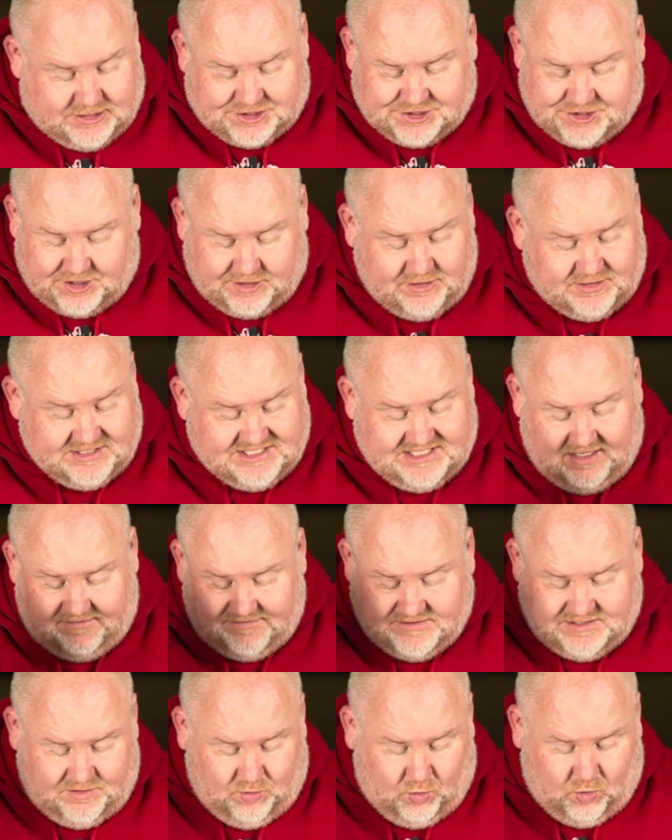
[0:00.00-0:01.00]
show
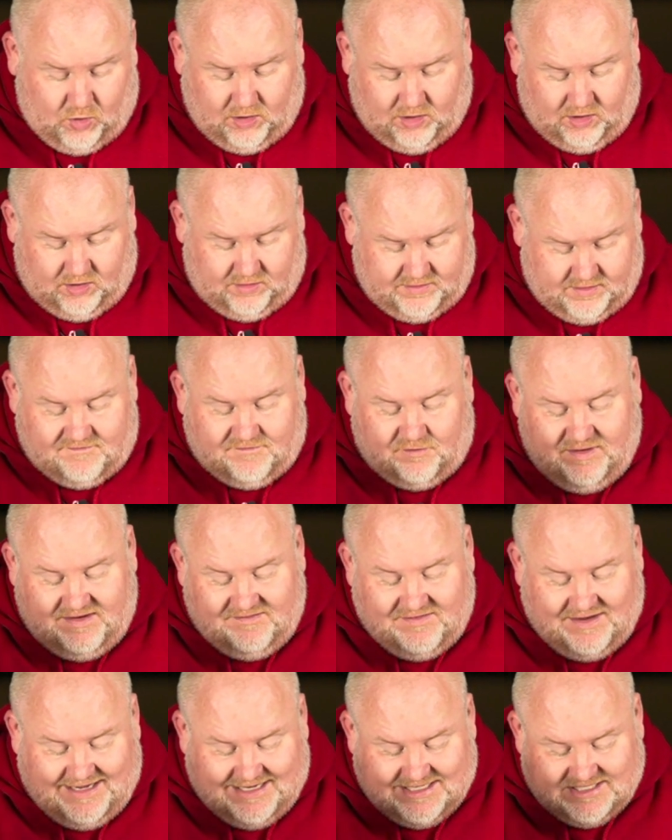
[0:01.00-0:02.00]
yourself to the world. For
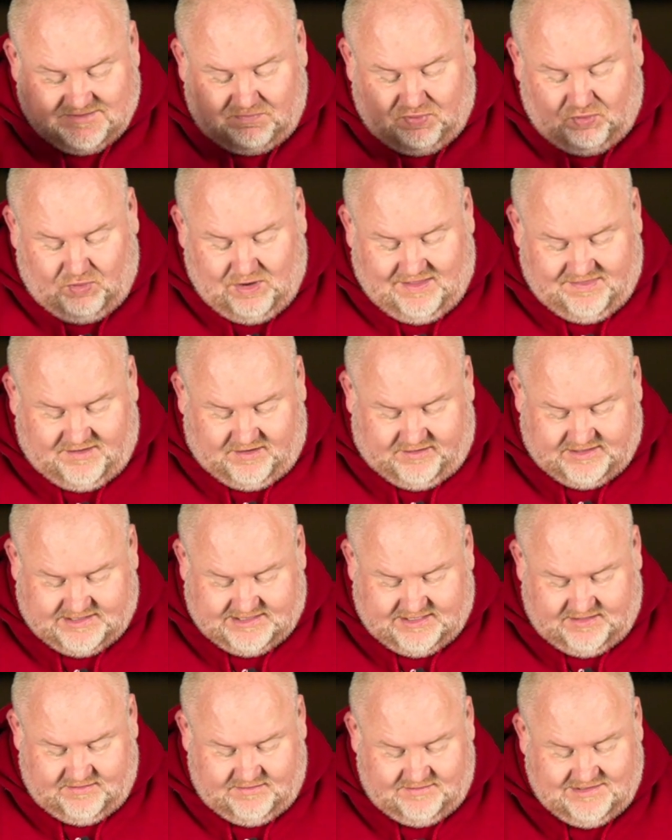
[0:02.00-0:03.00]
even his
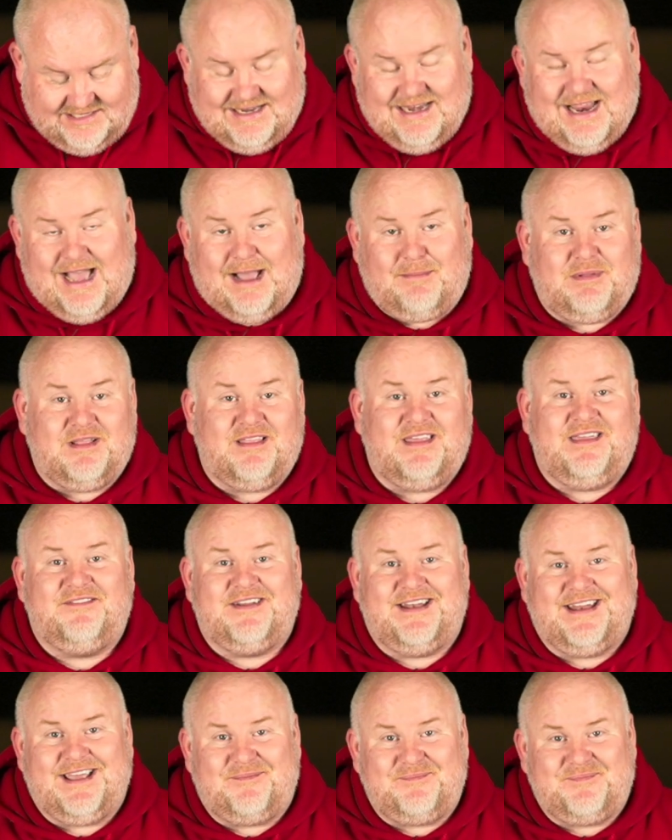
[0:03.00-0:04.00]
brothers did not believe
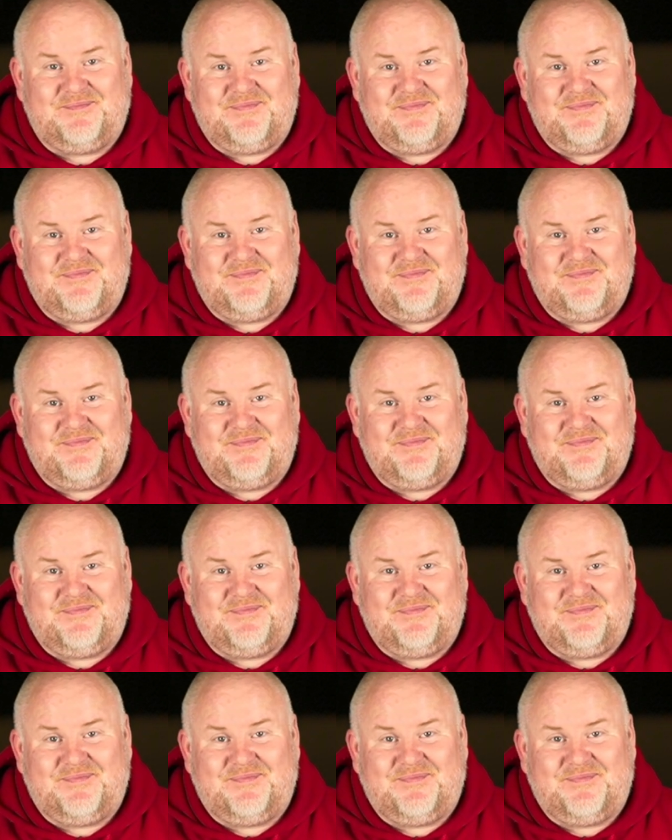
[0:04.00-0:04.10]
in him.